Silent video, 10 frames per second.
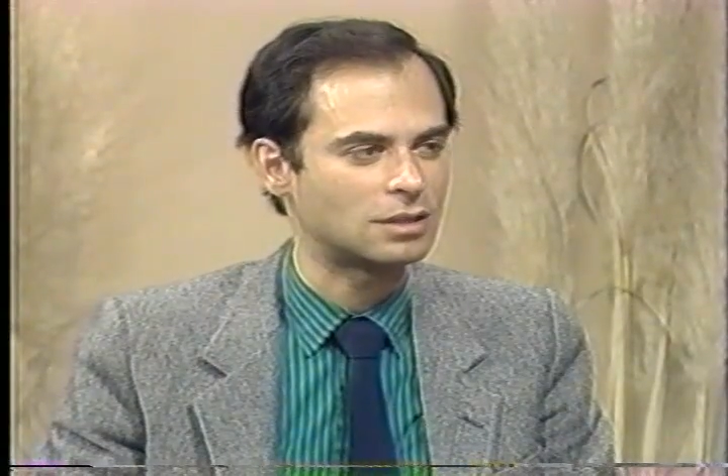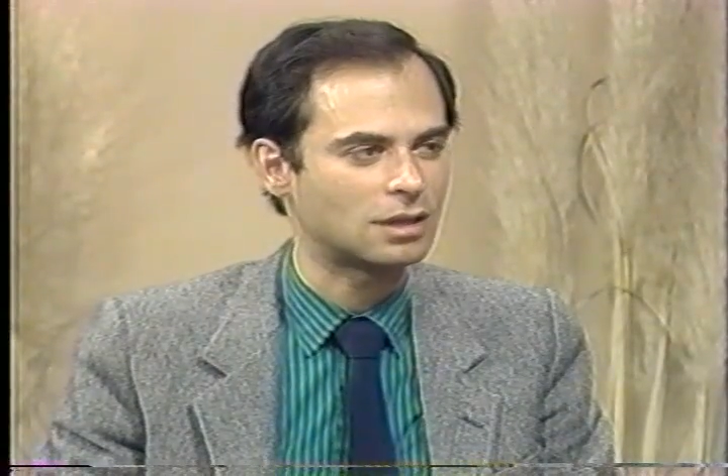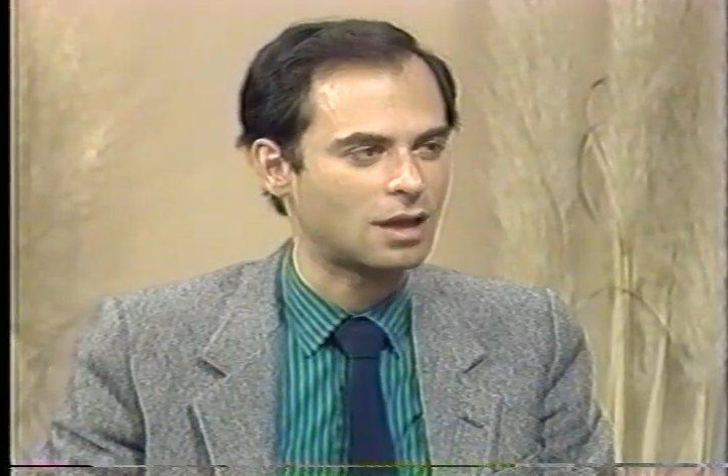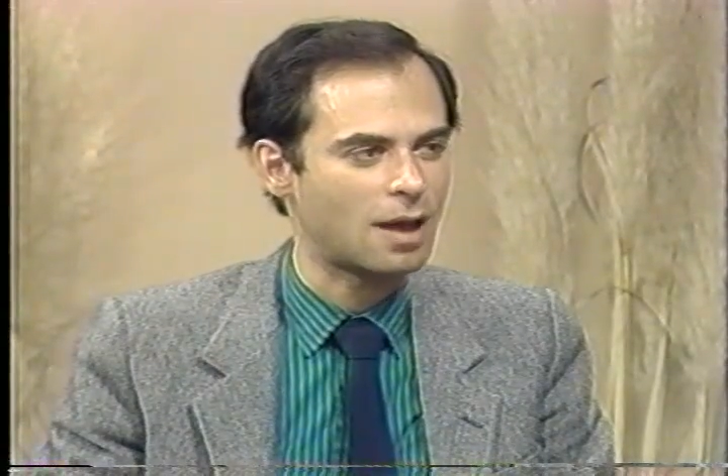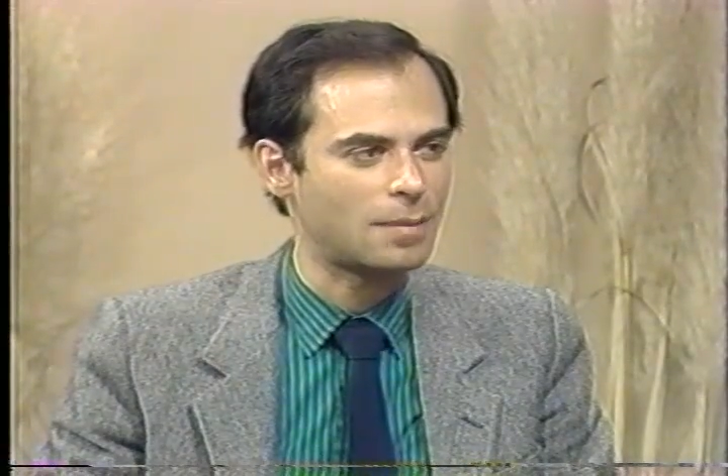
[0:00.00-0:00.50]
It's
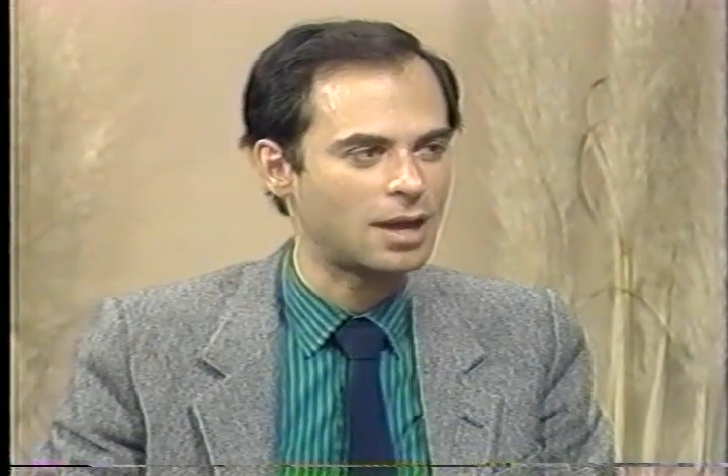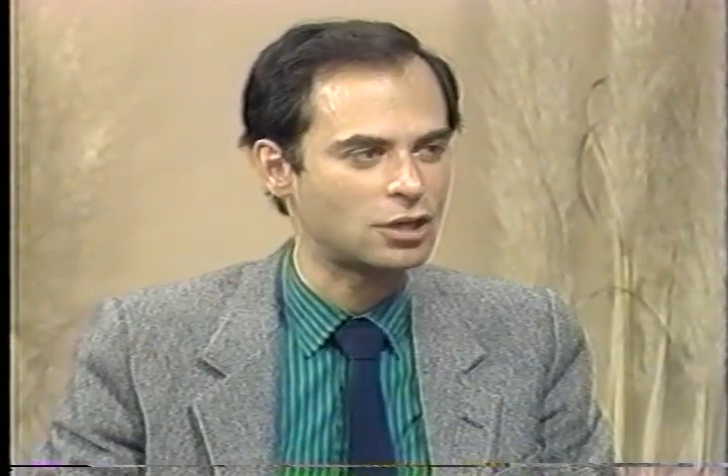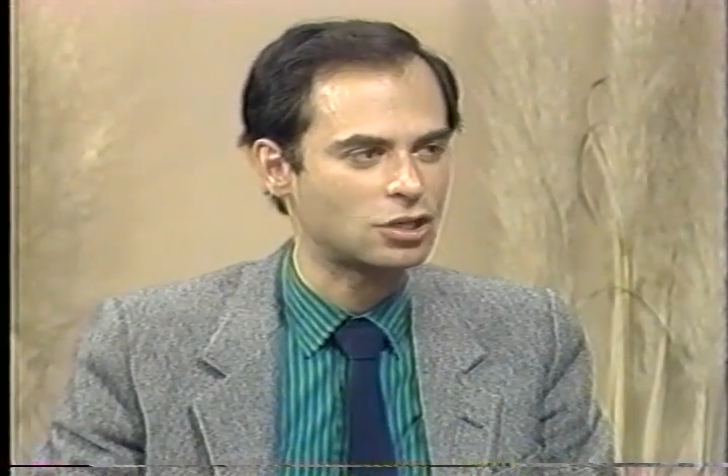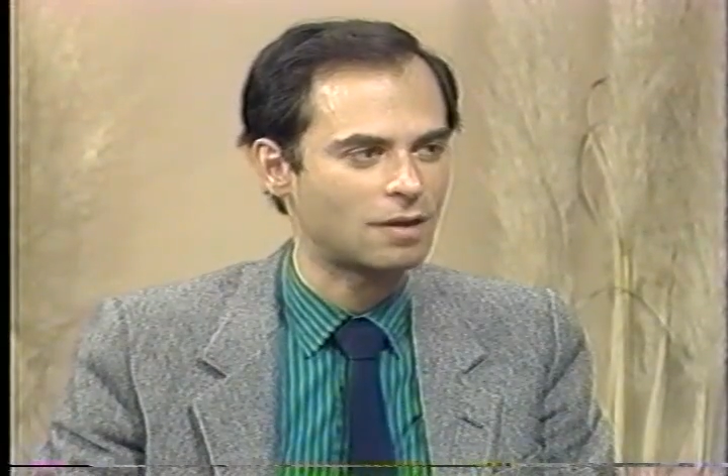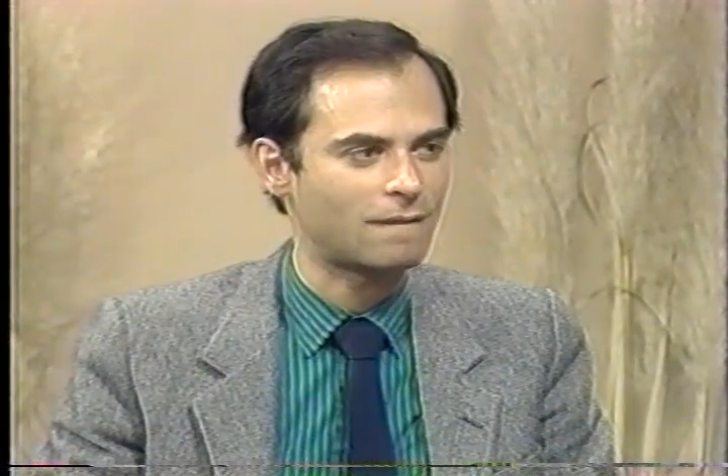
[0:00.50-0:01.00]
a
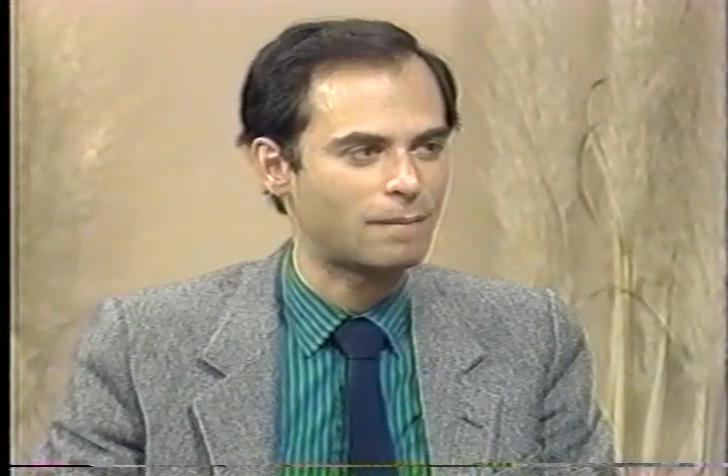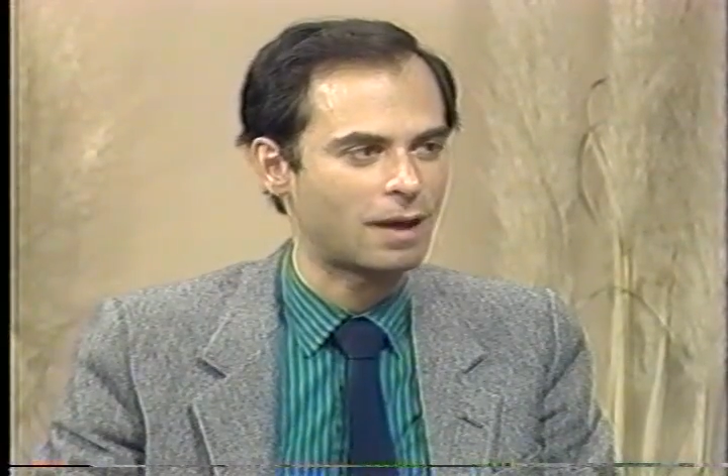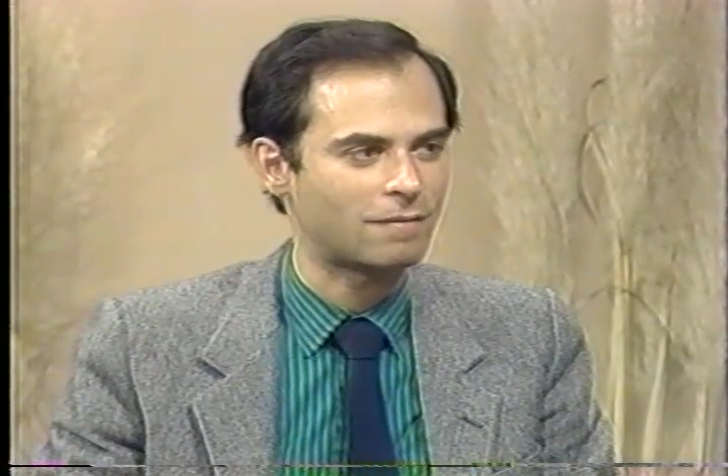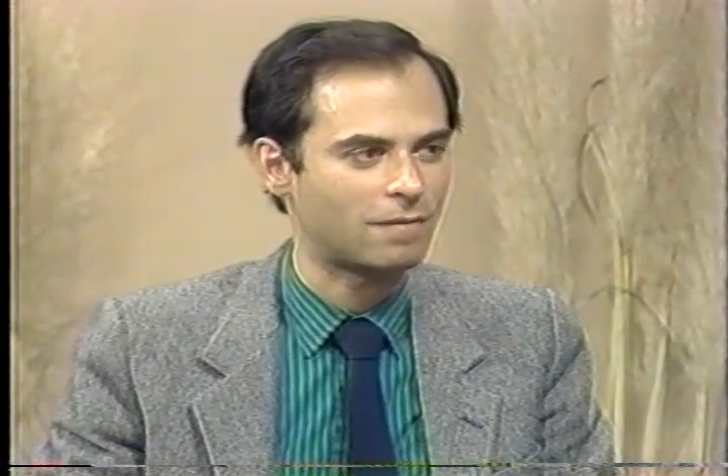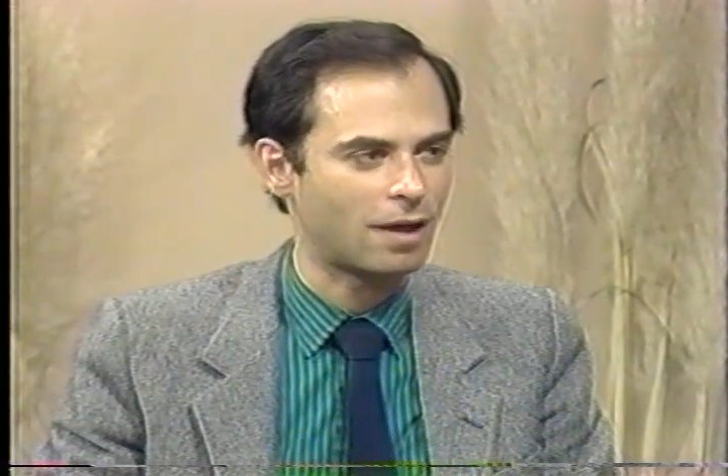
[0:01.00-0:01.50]
combination of
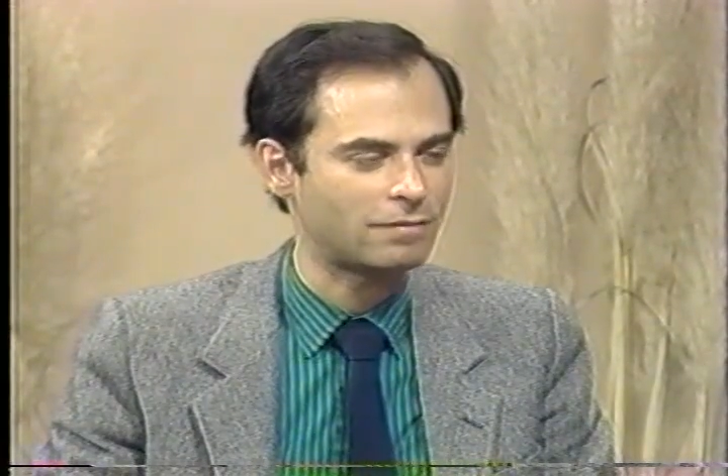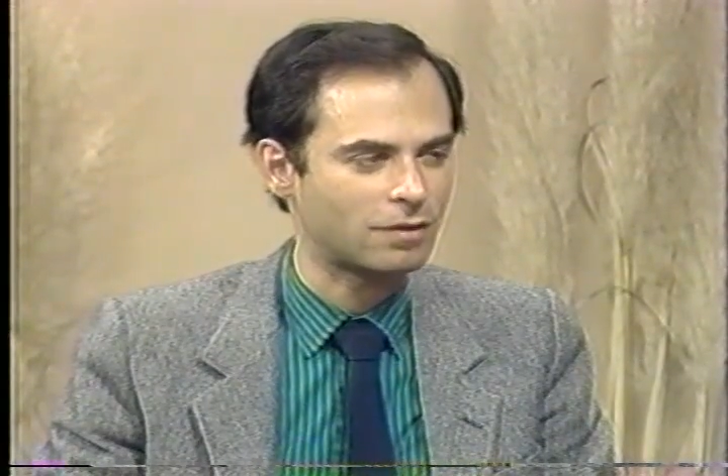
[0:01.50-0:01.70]
about 5